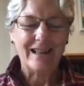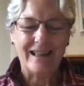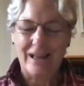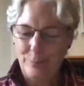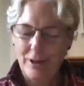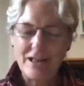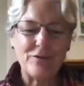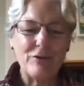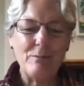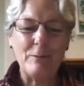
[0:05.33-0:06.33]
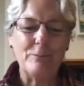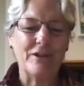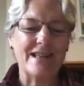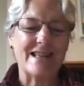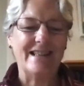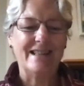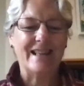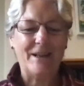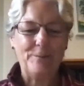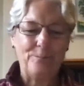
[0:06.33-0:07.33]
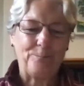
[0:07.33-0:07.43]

Yeah, prayers for Remembrance Sunday.